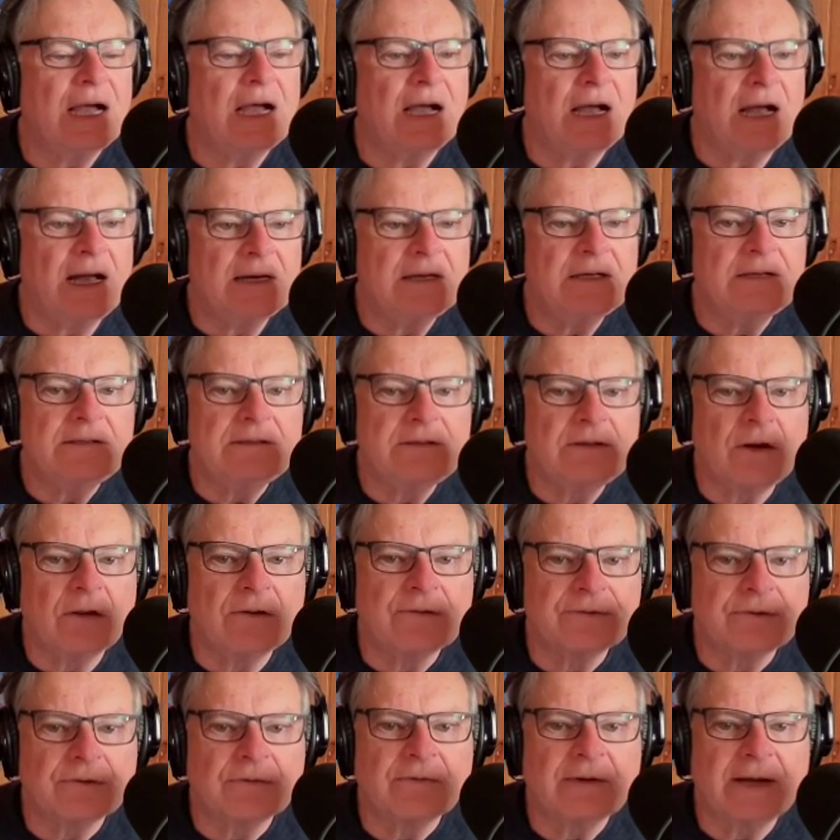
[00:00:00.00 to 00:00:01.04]

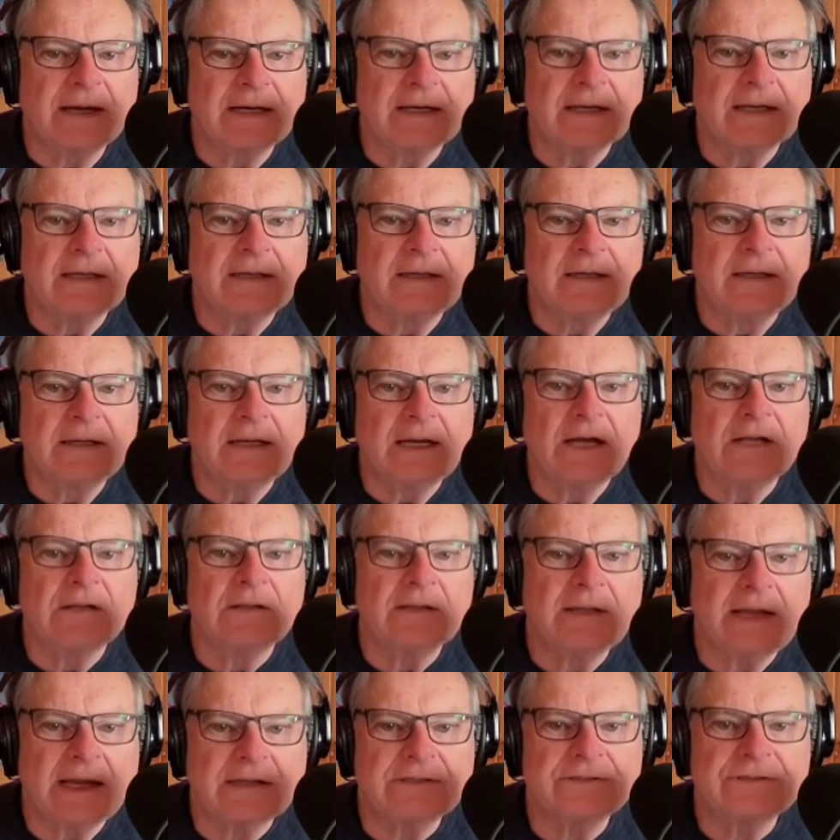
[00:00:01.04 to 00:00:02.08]
unadulterated
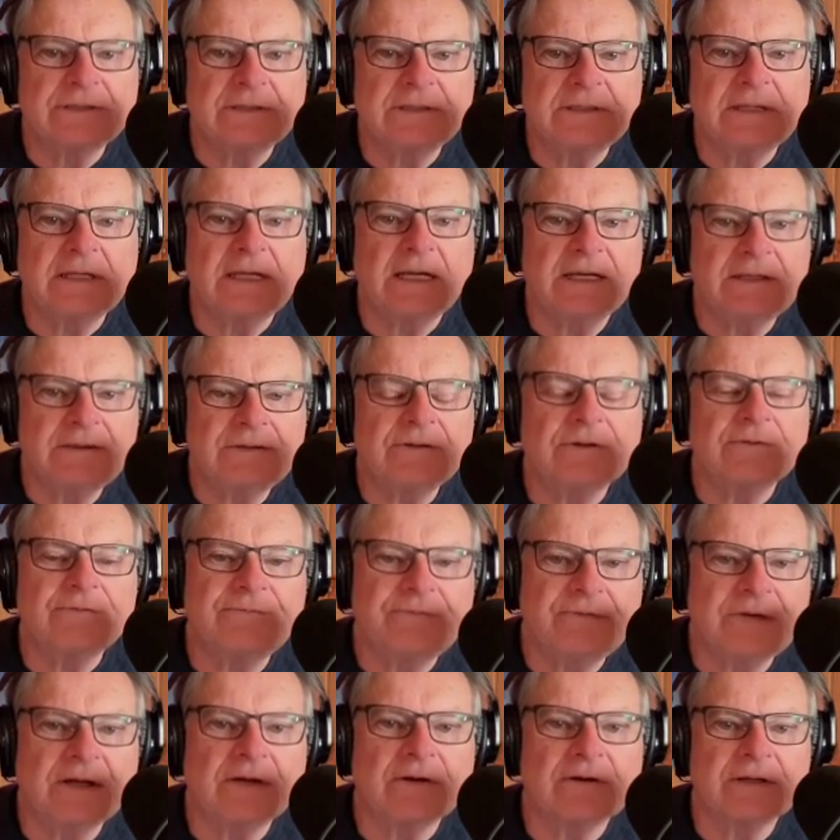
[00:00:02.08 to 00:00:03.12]
election
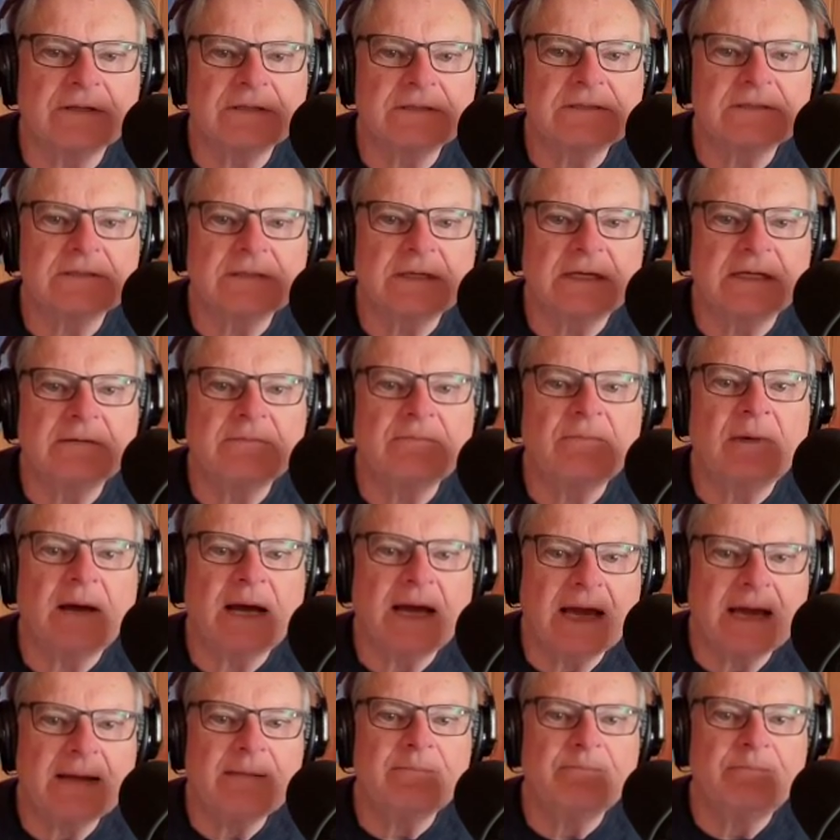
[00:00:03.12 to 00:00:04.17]
interference in
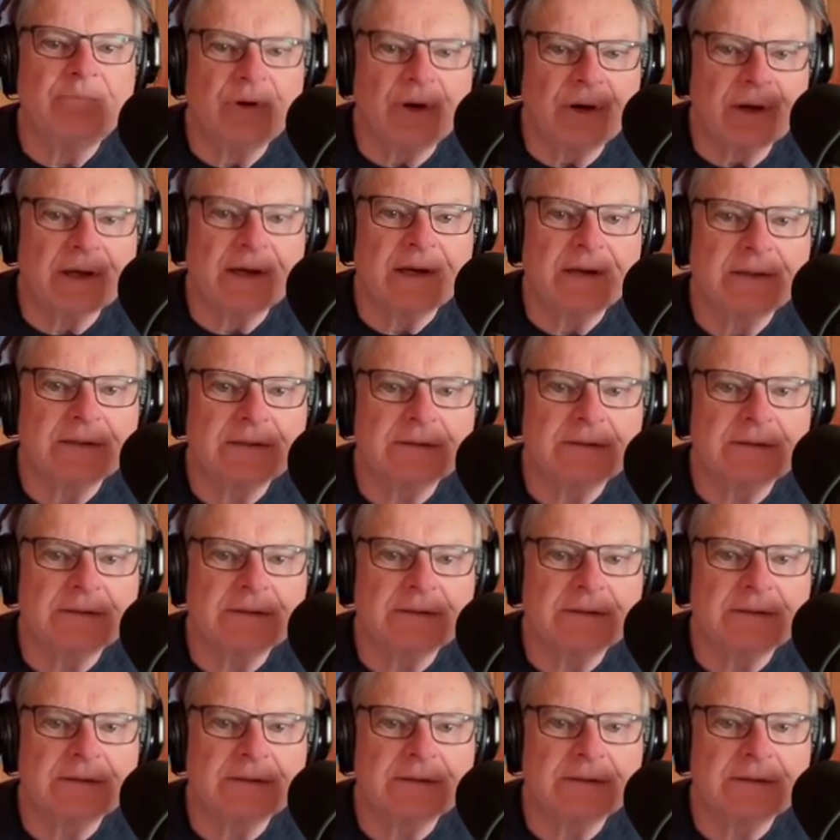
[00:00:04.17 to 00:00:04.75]
my book.